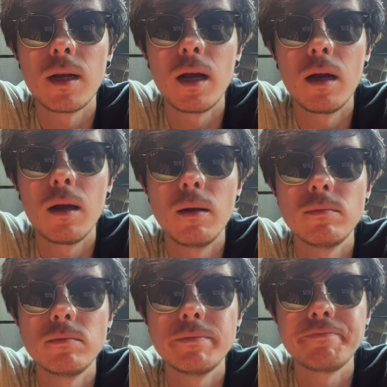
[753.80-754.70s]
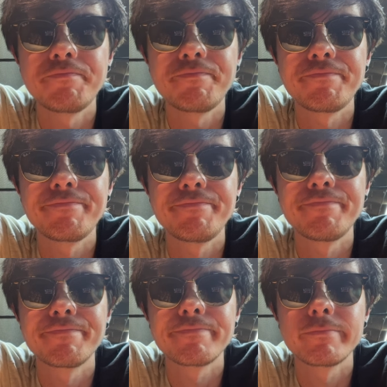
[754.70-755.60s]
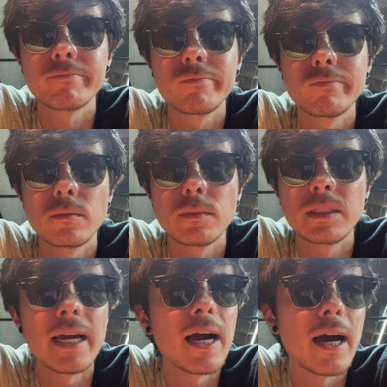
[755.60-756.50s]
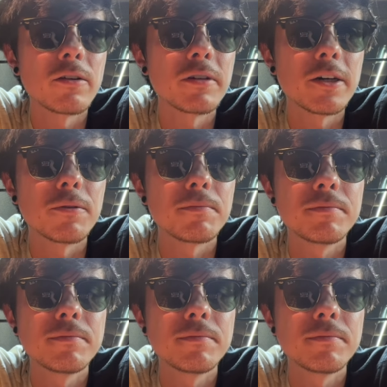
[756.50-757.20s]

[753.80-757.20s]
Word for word: Um, yeah, I don't know.